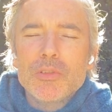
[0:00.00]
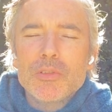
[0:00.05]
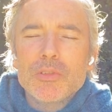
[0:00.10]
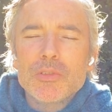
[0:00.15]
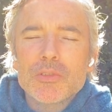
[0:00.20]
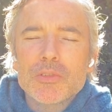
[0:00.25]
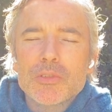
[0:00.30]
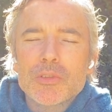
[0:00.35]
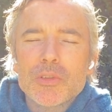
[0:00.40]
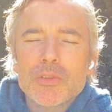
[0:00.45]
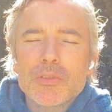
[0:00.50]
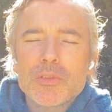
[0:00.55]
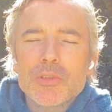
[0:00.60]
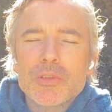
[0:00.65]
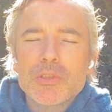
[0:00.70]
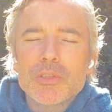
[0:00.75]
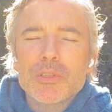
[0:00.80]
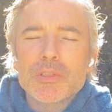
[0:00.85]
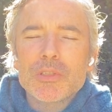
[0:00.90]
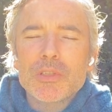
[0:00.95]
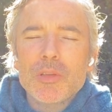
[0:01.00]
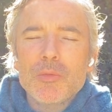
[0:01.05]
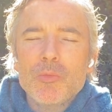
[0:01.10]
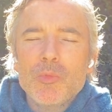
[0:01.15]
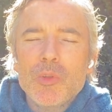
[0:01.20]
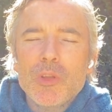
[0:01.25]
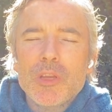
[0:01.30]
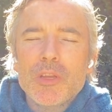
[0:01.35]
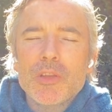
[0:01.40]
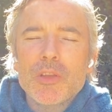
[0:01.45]
So to
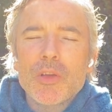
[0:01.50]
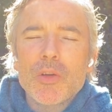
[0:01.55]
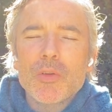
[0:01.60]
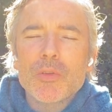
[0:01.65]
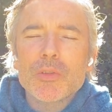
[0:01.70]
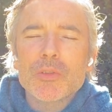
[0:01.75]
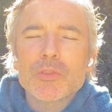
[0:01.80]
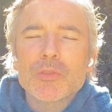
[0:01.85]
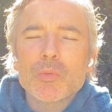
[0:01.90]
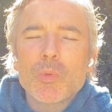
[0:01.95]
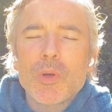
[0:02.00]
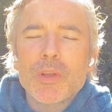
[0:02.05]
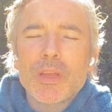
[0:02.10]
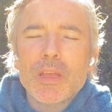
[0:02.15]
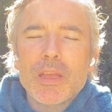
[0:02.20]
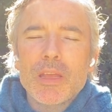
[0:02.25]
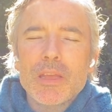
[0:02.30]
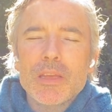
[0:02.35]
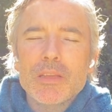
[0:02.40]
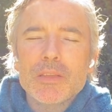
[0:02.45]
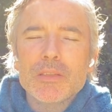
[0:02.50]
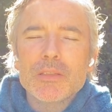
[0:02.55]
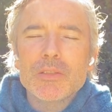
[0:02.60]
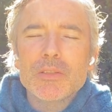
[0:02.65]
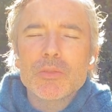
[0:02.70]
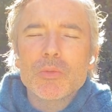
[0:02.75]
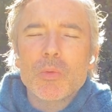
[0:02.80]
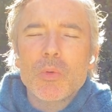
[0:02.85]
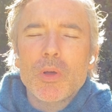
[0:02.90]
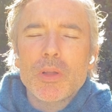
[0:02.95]
simply notice what is,